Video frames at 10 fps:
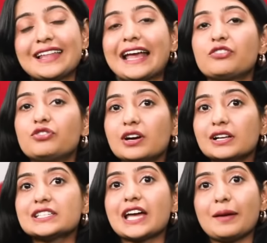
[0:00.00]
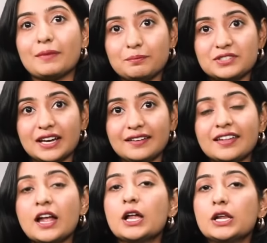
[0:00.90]
like real-time updates,
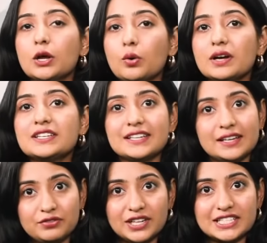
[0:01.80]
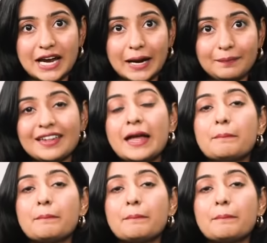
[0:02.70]
lower delivery times,